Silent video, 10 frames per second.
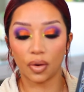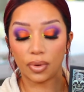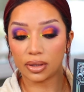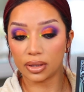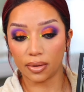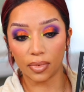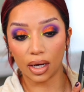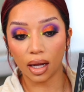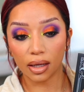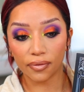with some
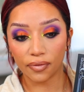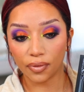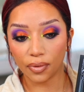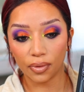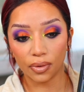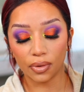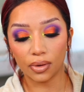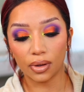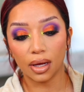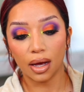
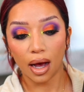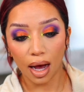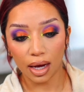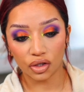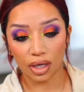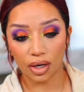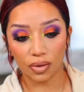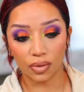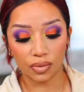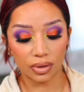colorful
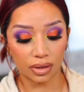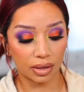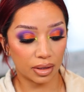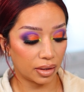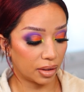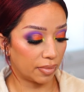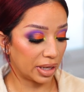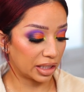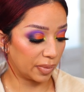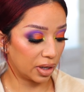eyeshadows, the
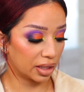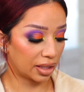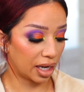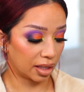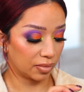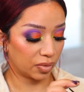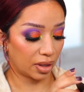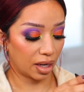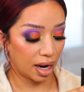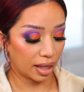best part is that it comes with
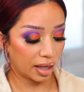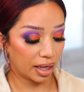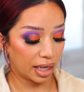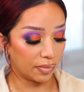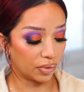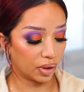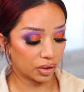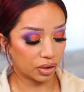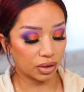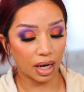a highlight, a
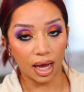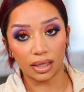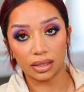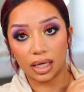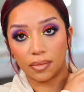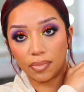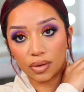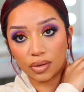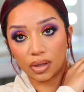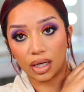bronzer, and a
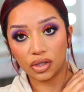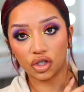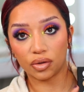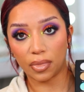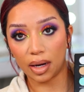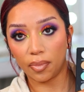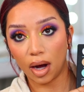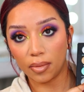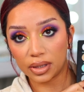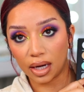blush. Mine
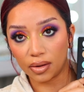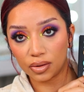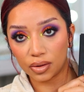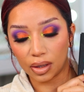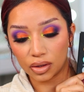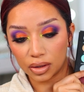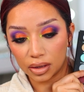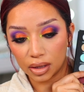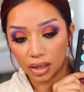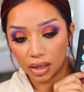pops out, so I just